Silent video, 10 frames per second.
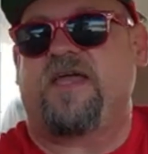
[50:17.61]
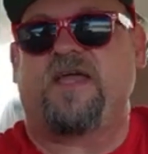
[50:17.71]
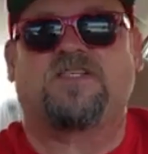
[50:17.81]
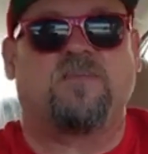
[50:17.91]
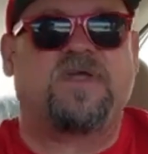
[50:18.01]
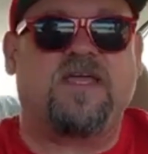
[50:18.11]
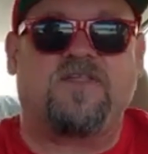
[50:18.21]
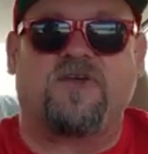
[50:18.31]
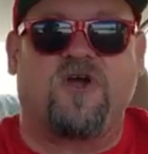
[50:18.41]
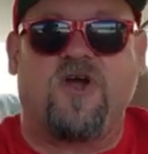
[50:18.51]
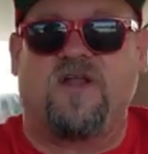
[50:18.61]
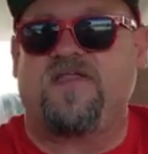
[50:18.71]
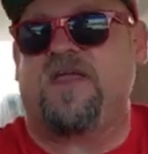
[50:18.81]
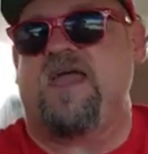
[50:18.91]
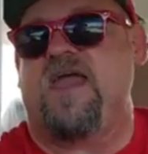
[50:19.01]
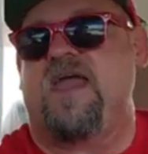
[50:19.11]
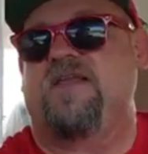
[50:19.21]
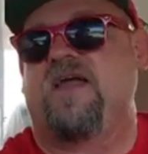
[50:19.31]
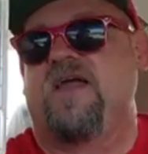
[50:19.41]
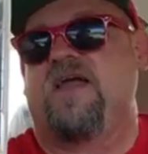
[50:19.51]
He ends up getting the girl in the
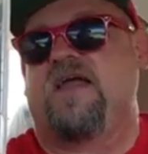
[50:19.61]
end.